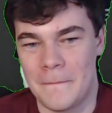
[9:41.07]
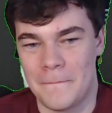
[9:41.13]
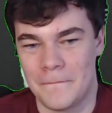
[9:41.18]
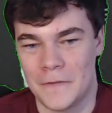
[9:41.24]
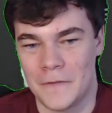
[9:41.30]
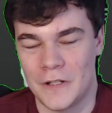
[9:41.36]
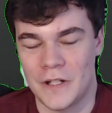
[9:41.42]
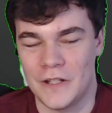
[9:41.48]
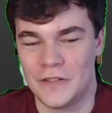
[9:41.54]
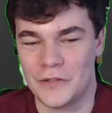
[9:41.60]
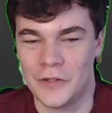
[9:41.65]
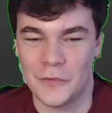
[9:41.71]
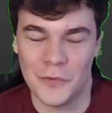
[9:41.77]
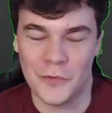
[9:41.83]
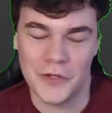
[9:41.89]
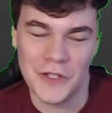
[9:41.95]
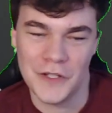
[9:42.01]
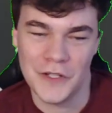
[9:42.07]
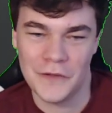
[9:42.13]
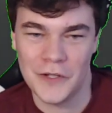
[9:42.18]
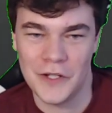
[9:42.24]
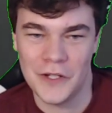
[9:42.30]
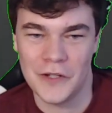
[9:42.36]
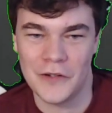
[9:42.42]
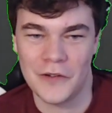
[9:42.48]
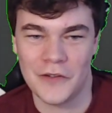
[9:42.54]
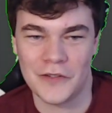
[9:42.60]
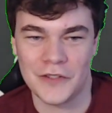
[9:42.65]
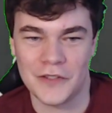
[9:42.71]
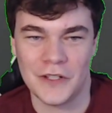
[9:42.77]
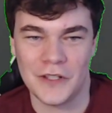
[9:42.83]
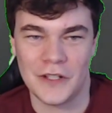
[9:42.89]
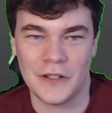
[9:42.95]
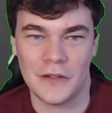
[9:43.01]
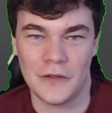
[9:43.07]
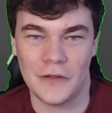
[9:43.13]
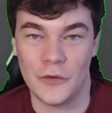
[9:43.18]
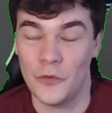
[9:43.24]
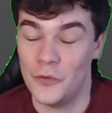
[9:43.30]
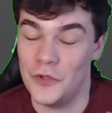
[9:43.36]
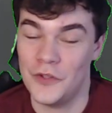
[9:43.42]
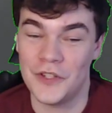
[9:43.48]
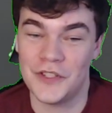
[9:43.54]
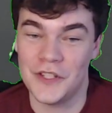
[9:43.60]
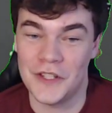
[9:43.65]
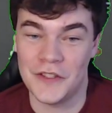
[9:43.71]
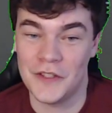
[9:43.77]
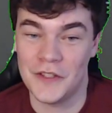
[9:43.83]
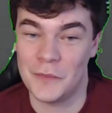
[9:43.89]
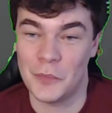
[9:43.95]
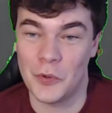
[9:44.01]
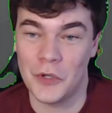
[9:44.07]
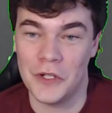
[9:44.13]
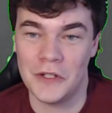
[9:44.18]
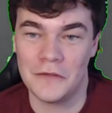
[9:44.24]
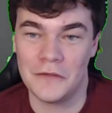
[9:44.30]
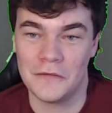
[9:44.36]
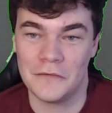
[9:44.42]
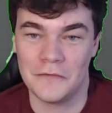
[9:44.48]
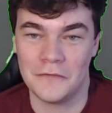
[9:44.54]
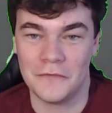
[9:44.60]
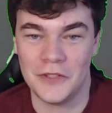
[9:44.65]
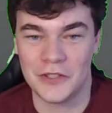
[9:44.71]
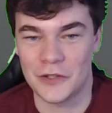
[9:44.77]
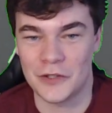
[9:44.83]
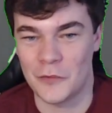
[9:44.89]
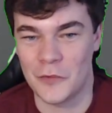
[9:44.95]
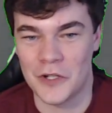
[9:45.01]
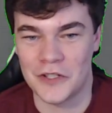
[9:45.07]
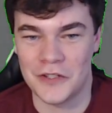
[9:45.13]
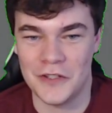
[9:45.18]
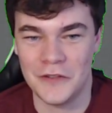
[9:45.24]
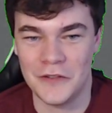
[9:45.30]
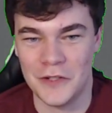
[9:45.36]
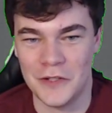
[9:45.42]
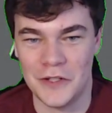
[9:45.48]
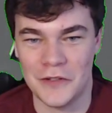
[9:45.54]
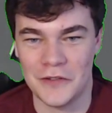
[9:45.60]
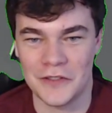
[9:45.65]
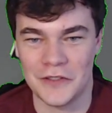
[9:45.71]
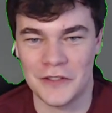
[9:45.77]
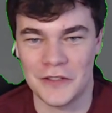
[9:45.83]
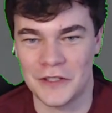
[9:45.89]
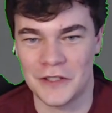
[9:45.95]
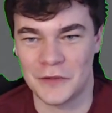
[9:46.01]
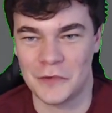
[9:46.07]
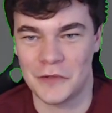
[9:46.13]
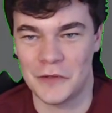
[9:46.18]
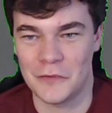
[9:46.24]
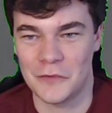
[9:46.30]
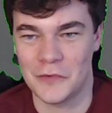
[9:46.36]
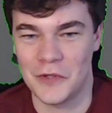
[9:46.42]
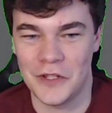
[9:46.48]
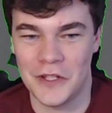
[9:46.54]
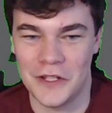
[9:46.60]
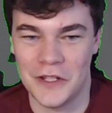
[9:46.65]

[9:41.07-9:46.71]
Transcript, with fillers: okay, started with these videos, and then oh, you could see at this point, he started watching these videos, and that's when it really,